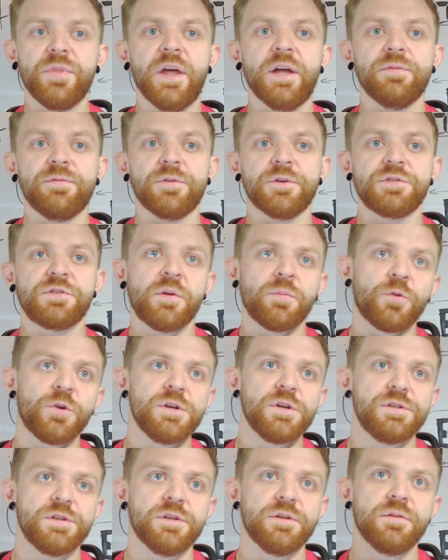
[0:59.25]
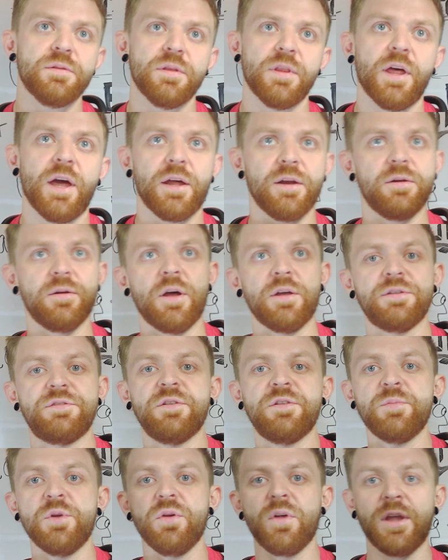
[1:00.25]
that for some reason that a
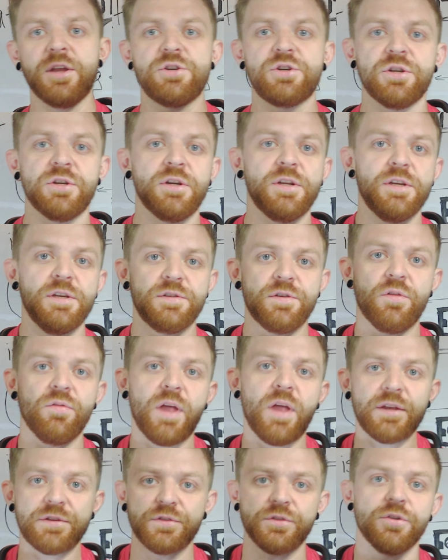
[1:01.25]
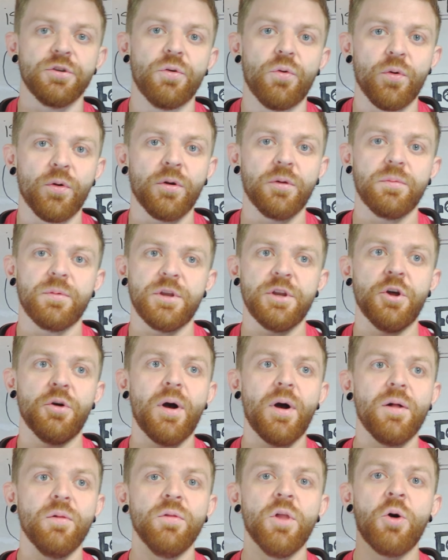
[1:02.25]
simulation is a lesser or
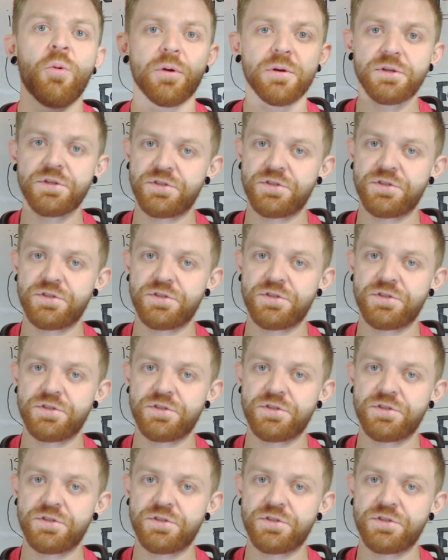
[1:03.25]
lower